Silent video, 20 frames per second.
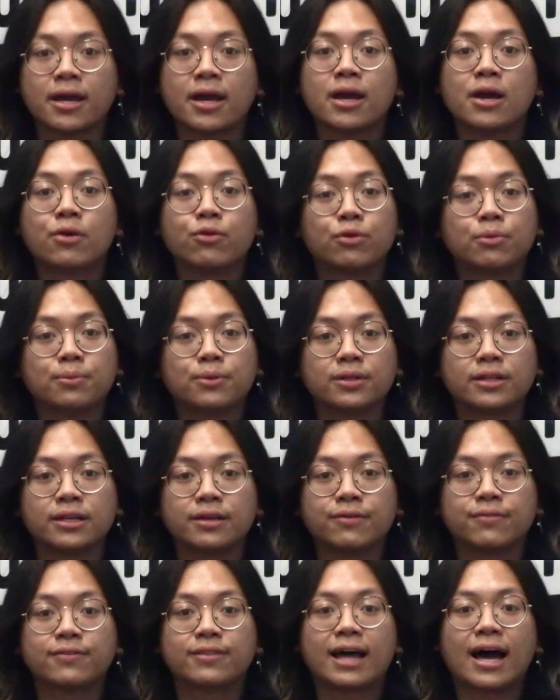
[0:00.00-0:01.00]
who
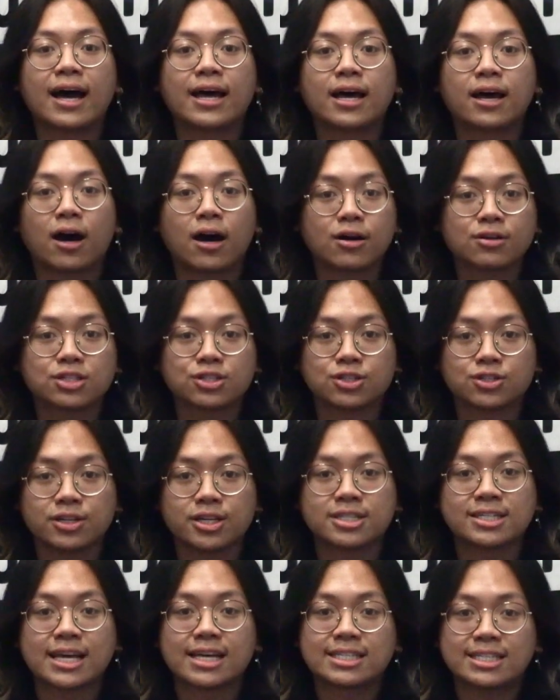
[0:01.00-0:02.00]
believed that all students
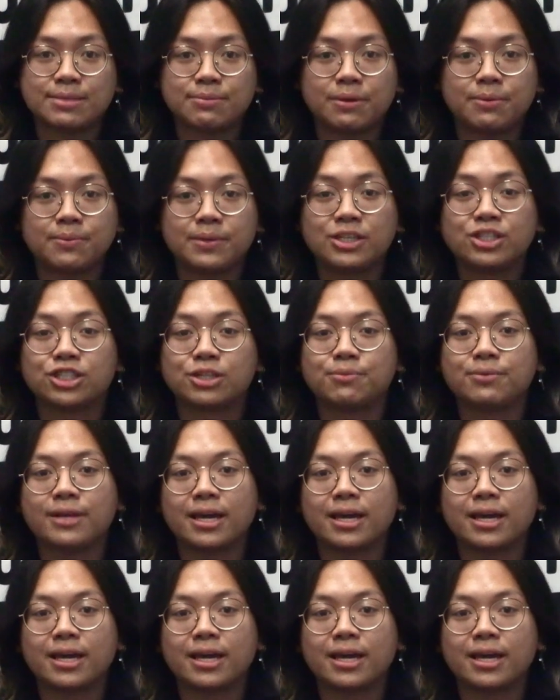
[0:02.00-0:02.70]
at CPP should be